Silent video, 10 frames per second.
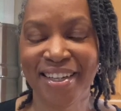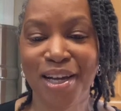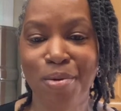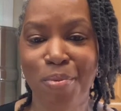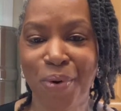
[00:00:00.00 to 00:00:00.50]

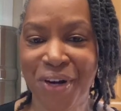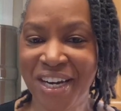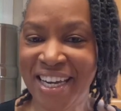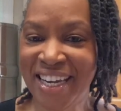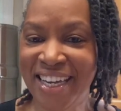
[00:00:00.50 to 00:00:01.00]
Good
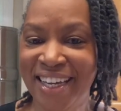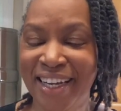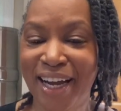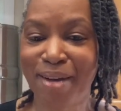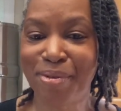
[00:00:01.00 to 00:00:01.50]
morning.
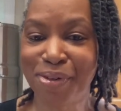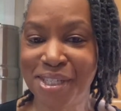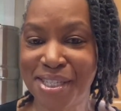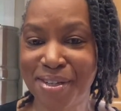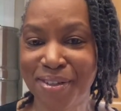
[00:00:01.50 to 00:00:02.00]
I'm
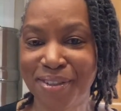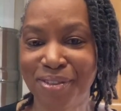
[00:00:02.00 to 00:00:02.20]
Crystal